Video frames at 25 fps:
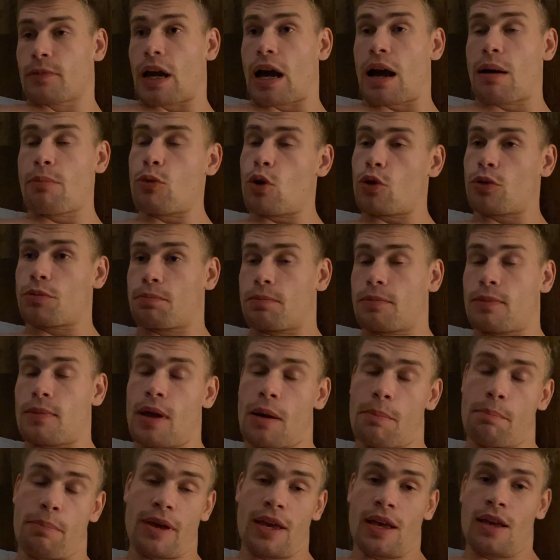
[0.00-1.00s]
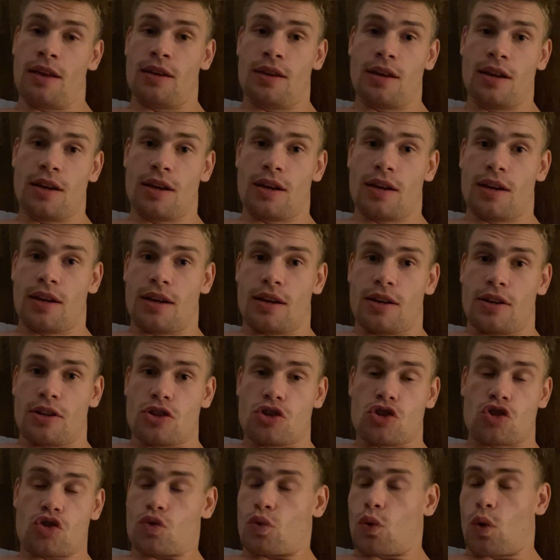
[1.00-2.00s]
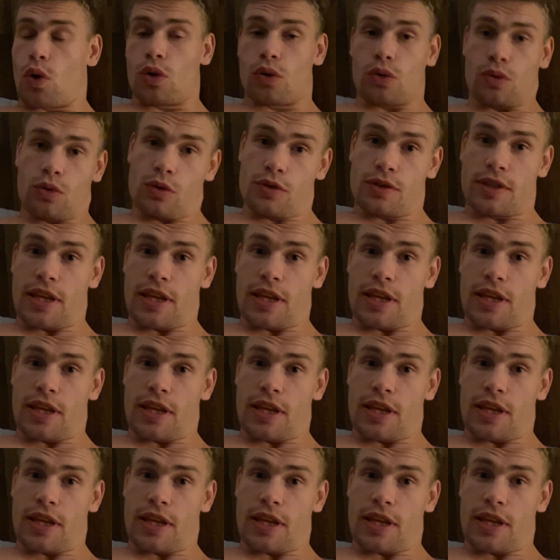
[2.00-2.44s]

I'm not a big scroller on